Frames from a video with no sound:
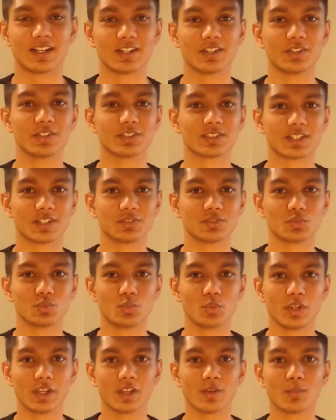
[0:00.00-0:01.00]
I know it sounds
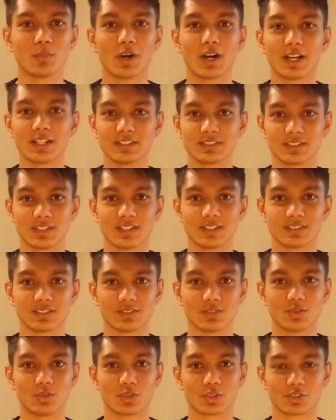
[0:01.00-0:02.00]
weird, but I used to
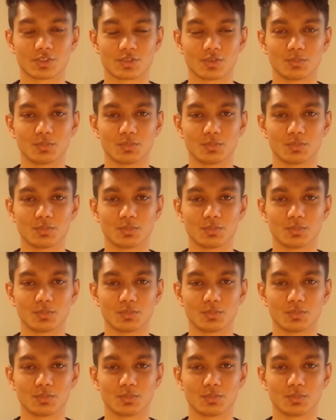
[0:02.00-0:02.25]
listen to orchestra